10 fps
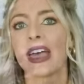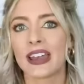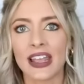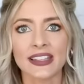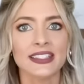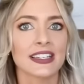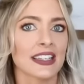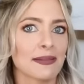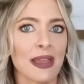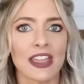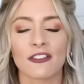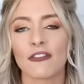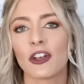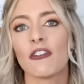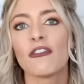and instantly instantly make it
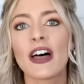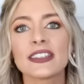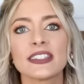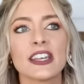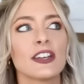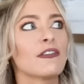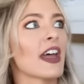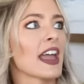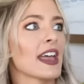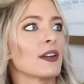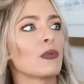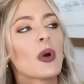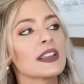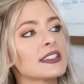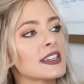feel festive and
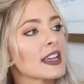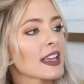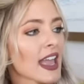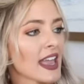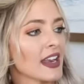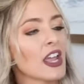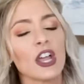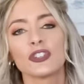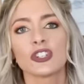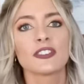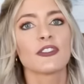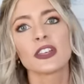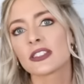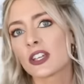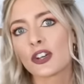rustic and just
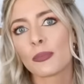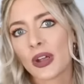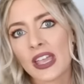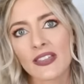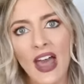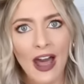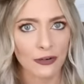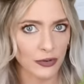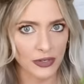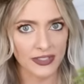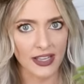feels like you're bringing the outdoors